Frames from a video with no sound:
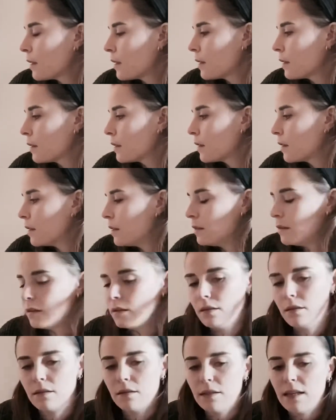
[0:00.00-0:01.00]

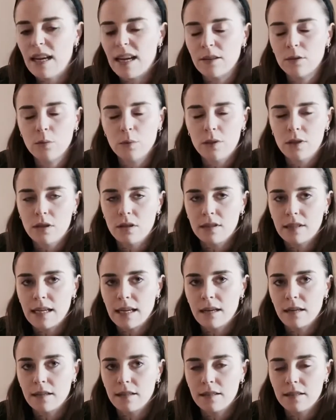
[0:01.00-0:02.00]
Because yeah, it's always good to
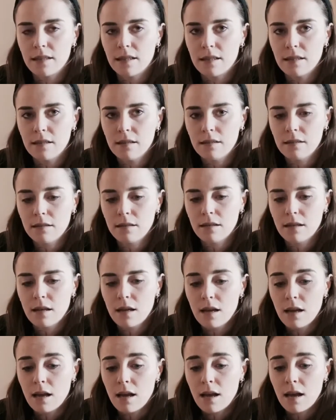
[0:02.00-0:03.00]
get ideas.
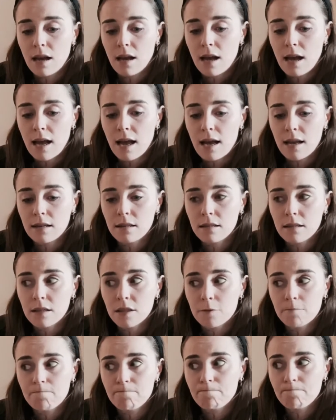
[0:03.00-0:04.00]
And
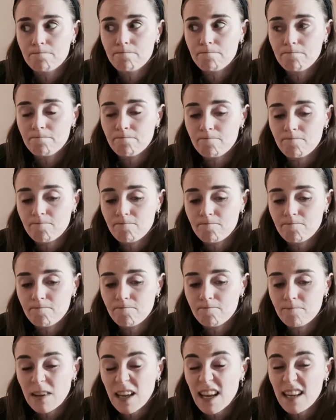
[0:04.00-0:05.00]

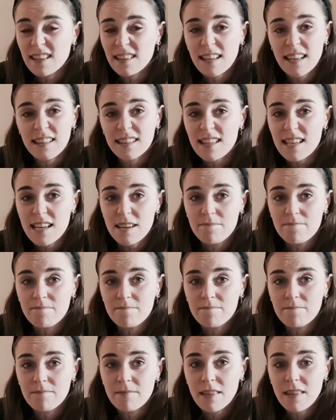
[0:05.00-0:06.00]
I guess that's it.
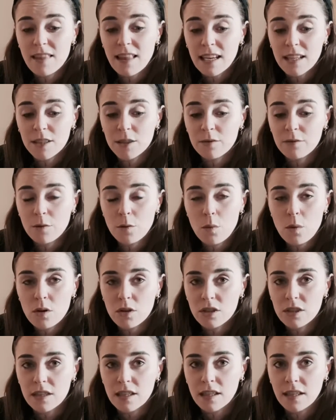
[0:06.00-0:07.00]
Thanks for
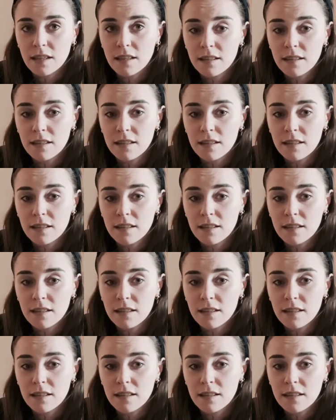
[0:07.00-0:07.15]
watching.